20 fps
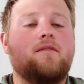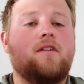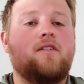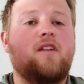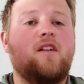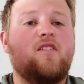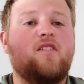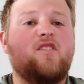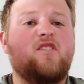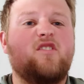I
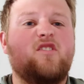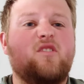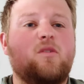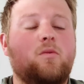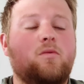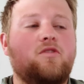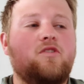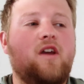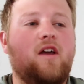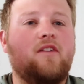tend to just
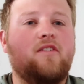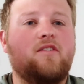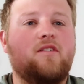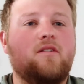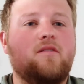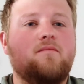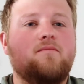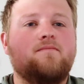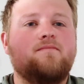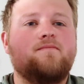do chest
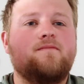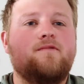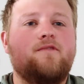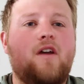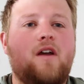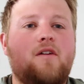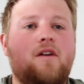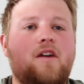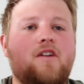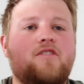and
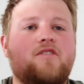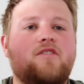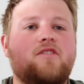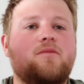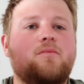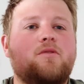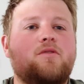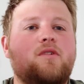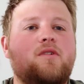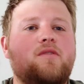
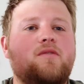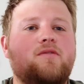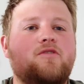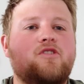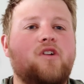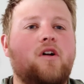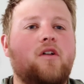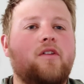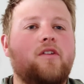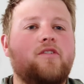variations between
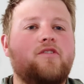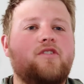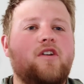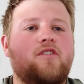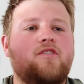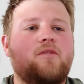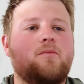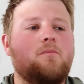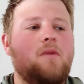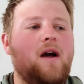shoulders,
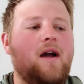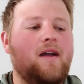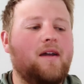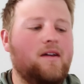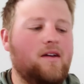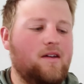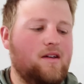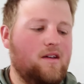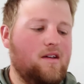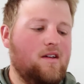chest and back.